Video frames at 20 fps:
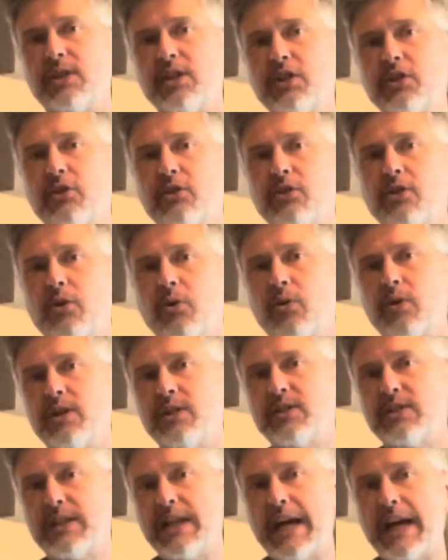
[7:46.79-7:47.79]
you'll
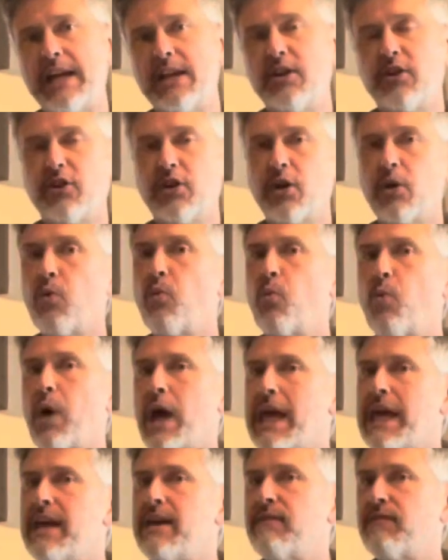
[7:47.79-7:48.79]
notice that you're going to
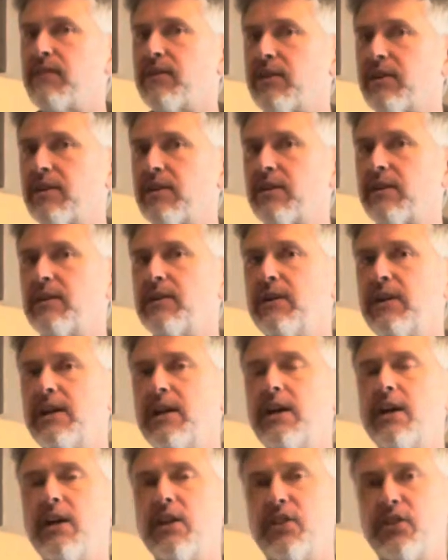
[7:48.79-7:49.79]
waver
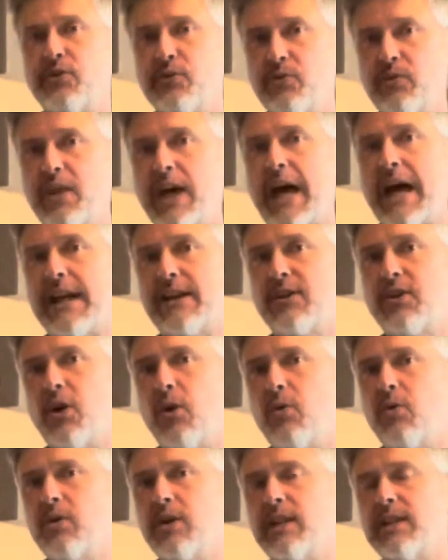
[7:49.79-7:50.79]
through that
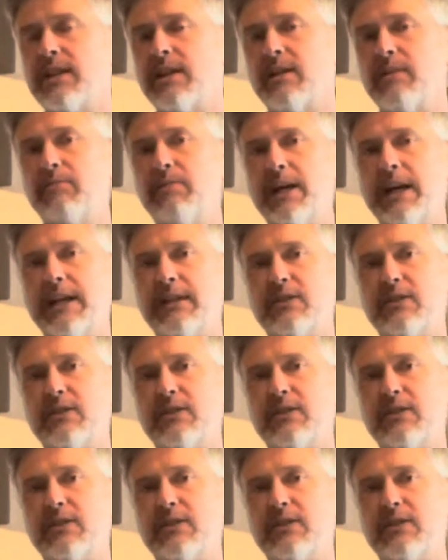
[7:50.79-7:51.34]
tone a little bit.